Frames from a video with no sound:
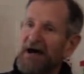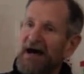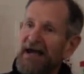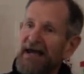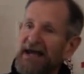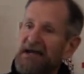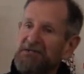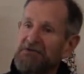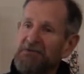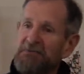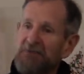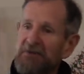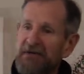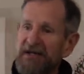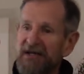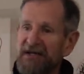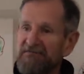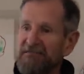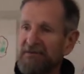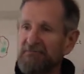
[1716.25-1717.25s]
had
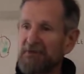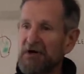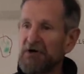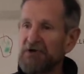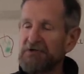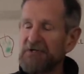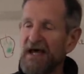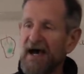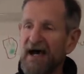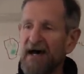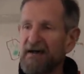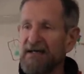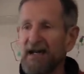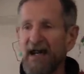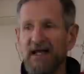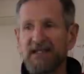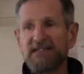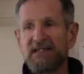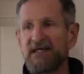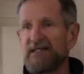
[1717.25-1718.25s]
3 of them go down,
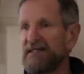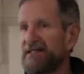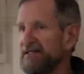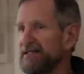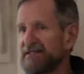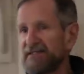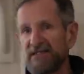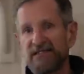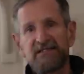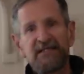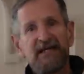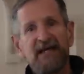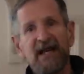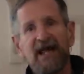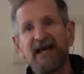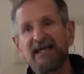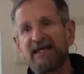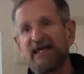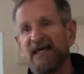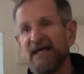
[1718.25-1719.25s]
and I said, "This is it.
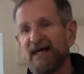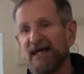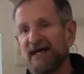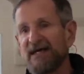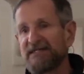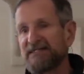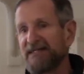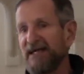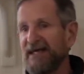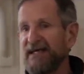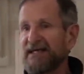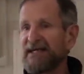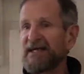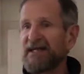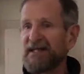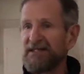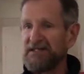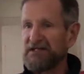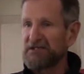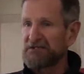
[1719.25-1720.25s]
I cannot take
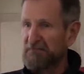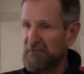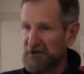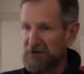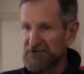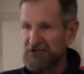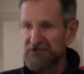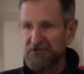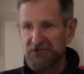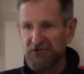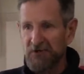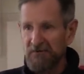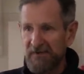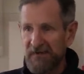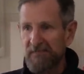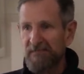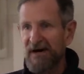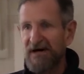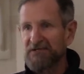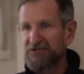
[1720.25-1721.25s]
it." And this person told
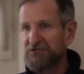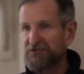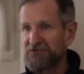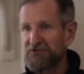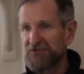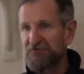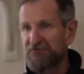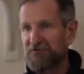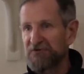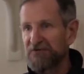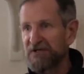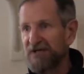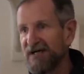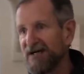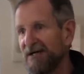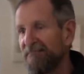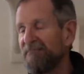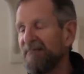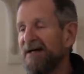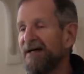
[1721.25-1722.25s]
me about juicy fruit
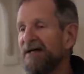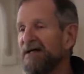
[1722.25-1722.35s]
gum.